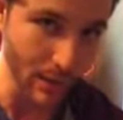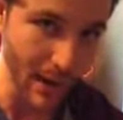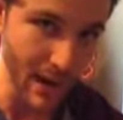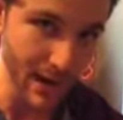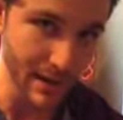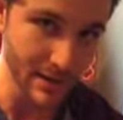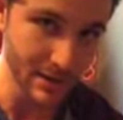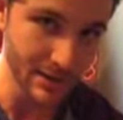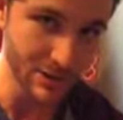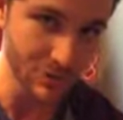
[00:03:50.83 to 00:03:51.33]

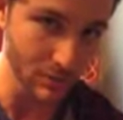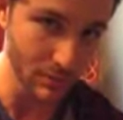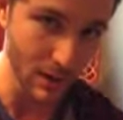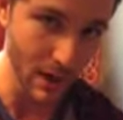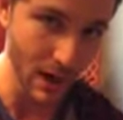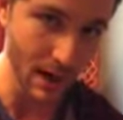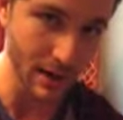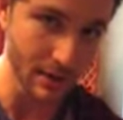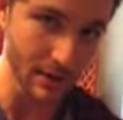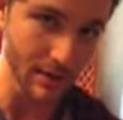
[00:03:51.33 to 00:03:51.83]
bad history
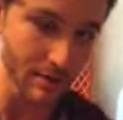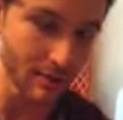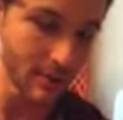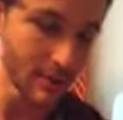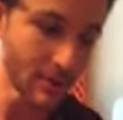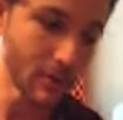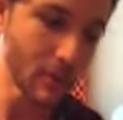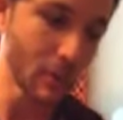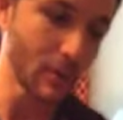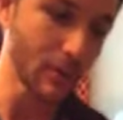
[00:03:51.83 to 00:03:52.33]
behind it.
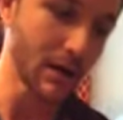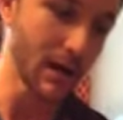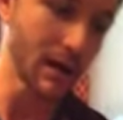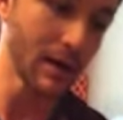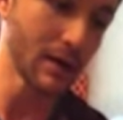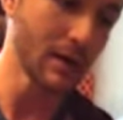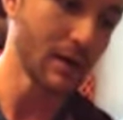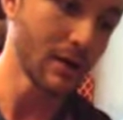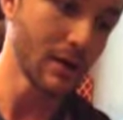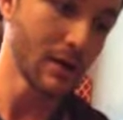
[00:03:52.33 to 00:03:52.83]

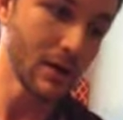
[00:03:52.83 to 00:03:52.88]
Okay,